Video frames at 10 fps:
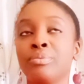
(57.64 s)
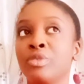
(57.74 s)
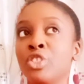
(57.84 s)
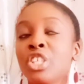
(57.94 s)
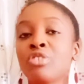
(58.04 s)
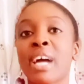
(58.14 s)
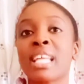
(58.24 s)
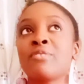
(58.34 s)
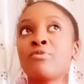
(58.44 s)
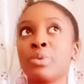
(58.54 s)
just writing
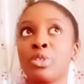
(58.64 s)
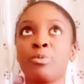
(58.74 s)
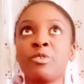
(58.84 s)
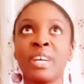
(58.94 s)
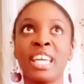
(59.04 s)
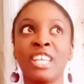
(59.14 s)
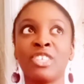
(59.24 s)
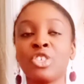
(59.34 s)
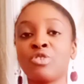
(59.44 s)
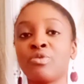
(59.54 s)
from the top of my head,
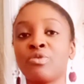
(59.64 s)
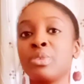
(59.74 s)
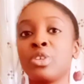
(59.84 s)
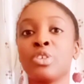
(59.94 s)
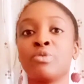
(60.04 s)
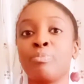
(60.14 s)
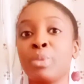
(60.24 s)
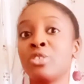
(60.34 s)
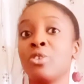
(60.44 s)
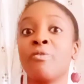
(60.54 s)
just writing because
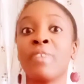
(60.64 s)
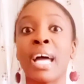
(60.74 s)
based on